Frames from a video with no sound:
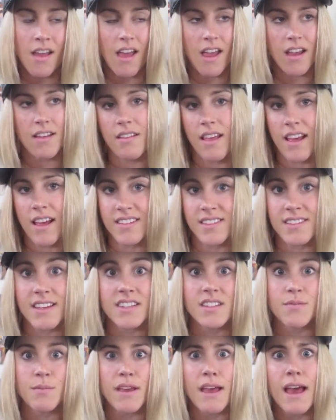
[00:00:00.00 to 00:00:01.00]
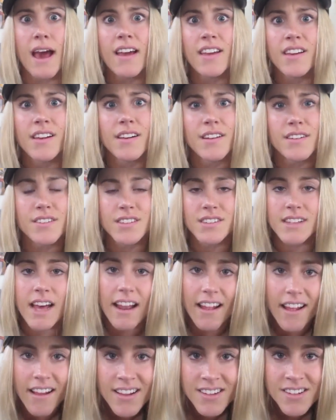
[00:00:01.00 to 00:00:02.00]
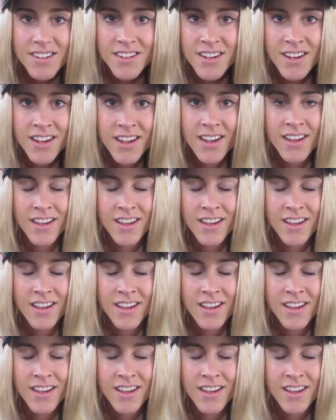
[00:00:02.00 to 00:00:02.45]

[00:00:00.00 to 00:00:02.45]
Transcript: And they said to me, how are you going to do that, Ash?